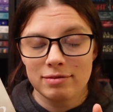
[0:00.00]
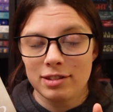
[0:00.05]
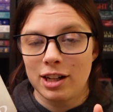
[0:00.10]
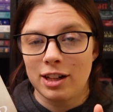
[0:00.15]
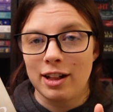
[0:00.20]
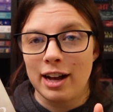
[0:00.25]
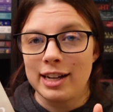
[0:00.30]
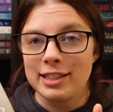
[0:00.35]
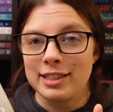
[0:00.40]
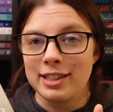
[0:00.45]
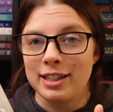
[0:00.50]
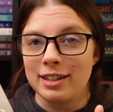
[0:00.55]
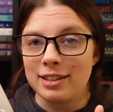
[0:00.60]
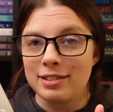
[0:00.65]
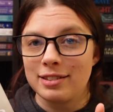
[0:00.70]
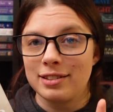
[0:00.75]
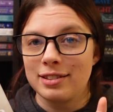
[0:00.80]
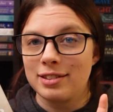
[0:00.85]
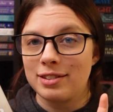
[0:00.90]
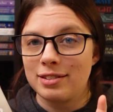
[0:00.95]

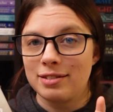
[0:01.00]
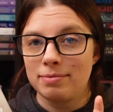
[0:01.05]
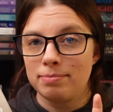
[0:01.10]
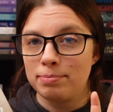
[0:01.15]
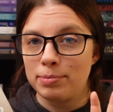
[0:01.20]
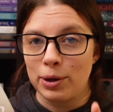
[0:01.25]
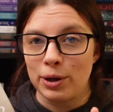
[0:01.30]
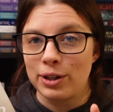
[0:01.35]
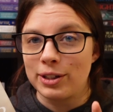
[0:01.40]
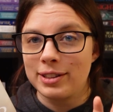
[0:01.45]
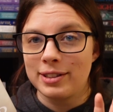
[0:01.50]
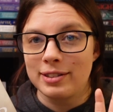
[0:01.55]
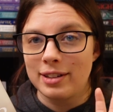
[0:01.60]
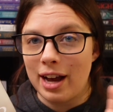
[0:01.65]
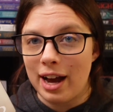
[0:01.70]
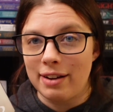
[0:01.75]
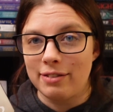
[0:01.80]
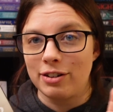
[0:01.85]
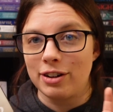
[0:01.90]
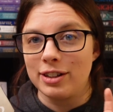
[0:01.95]
classics books
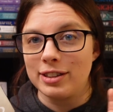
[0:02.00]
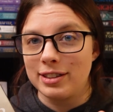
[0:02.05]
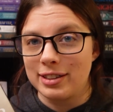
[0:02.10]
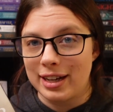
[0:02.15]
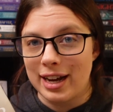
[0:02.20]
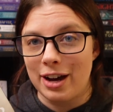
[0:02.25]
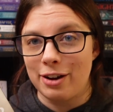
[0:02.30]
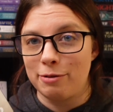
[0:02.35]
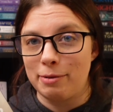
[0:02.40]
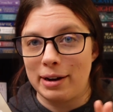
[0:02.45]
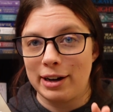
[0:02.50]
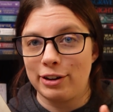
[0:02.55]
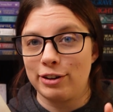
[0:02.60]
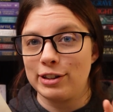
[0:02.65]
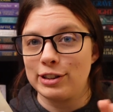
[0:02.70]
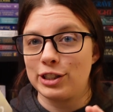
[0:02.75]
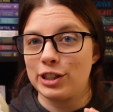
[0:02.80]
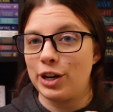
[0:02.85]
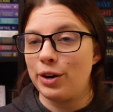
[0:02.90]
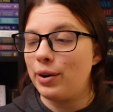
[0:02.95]
ever is The Count of Monte
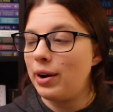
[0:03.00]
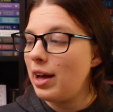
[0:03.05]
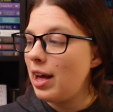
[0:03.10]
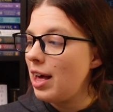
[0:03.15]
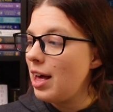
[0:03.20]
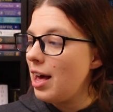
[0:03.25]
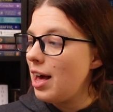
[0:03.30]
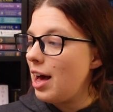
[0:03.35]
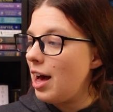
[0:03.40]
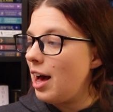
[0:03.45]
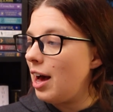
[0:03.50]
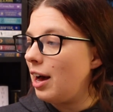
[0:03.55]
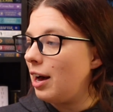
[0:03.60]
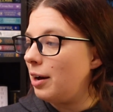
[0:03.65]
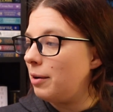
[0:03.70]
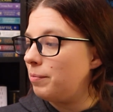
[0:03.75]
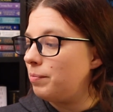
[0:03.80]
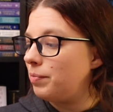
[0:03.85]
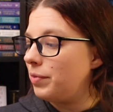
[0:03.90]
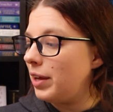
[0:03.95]
Cristo.
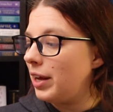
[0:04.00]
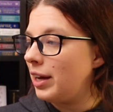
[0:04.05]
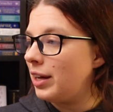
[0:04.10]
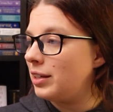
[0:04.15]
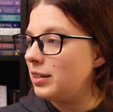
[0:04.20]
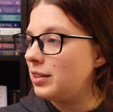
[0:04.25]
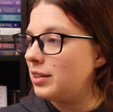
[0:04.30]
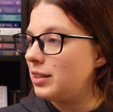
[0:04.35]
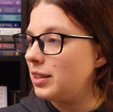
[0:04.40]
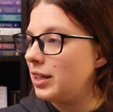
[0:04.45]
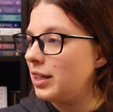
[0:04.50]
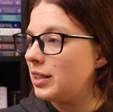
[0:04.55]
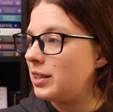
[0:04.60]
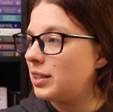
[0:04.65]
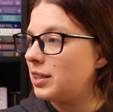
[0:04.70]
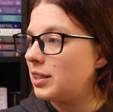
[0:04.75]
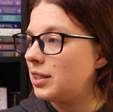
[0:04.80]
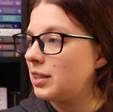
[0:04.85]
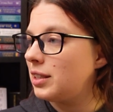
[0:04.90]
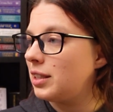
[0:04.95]
Um, and
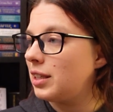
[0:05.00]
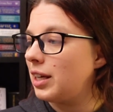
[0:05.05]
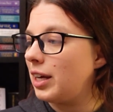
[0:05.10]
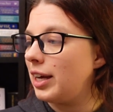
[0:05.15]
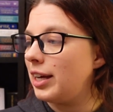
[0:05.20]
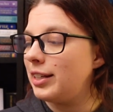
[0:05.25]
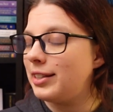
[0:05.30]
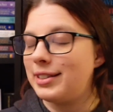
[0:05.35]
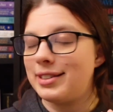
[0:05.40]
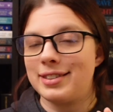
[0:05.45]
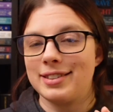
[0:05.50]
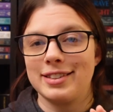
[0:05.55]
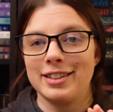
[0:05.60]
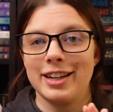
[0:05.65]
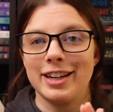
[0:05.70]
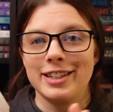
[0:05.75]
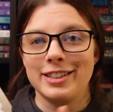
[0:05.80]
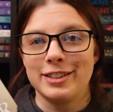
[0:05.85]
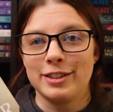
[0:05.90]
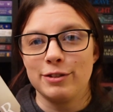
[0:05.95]
it's it's
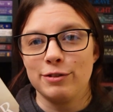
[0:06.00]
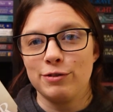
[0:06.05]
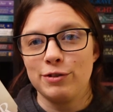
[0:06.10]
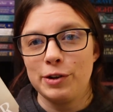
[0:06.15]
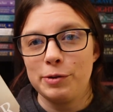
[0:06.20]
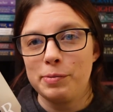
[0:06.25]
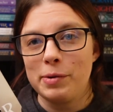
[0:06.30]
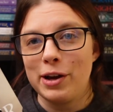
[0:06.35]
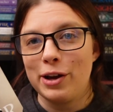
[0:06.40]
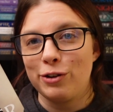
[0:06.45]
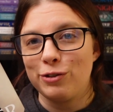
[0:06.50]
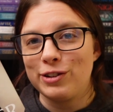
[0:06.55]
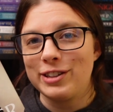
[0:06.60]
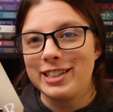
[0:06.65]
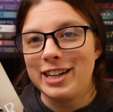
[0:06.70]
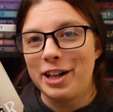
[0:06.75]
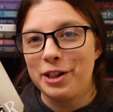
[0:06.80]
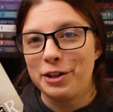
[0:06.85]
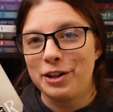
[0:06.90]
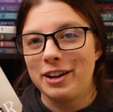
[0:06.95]
it's a female
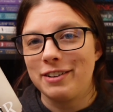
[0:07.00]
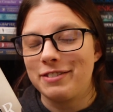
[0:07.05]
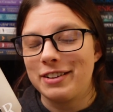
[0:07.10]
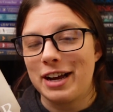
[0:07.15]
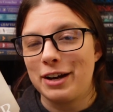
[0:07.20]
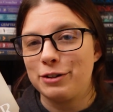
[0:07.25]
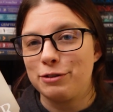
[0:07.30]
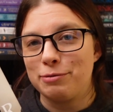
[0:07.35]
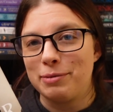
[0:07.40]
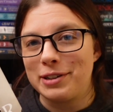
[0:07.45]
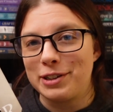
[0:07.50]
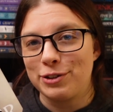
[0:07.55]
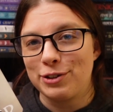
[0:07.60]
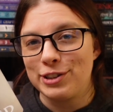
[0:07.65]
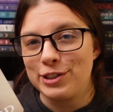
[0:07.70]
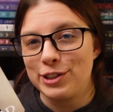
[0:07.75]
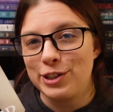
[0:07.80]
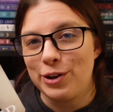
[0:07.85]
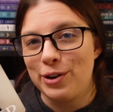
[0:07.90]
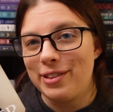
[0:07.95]
retelling of The Count of Monte
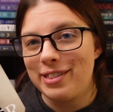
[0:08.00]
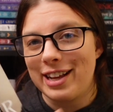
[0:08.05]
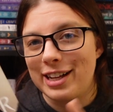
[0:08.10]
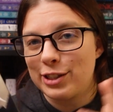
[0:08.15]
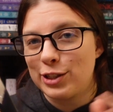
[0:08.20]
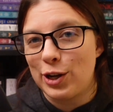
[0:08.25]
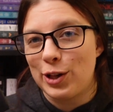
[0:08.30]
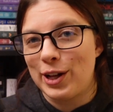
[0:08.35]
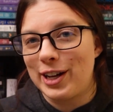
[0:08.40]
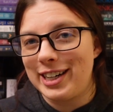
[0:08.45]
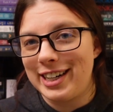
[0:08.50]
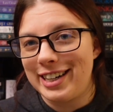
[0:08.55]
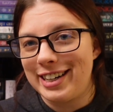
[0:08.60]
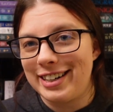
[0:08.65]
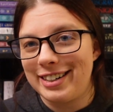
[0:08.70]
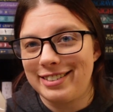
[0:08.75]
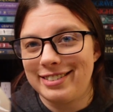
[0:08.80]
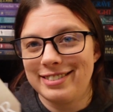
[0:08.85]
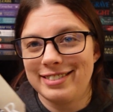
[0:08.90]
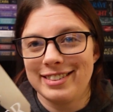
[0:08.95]
Cristo, and that's all I
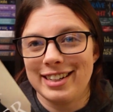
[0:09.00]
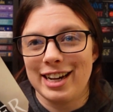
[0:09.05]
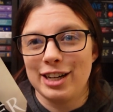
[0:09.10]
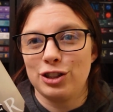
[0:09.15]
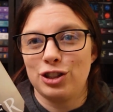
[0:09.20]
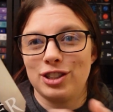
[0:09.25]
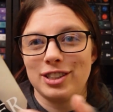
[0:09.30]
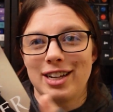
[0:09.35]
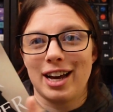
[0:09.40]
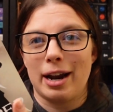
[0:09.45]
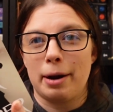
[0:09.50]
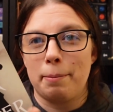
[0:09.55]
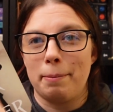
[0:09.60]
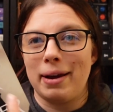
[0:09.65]
needed. And she's got a